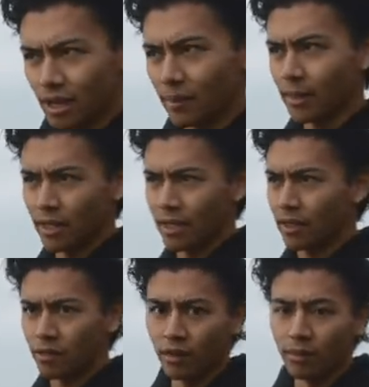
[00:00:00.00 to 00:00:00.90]
up at like
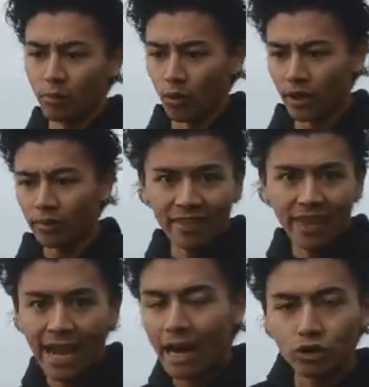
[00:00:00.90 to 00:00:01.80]
3 in the morning and the
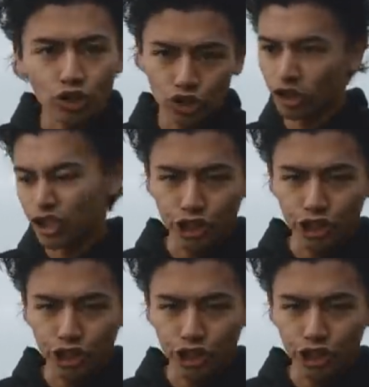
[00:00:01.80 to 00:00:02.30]
house just started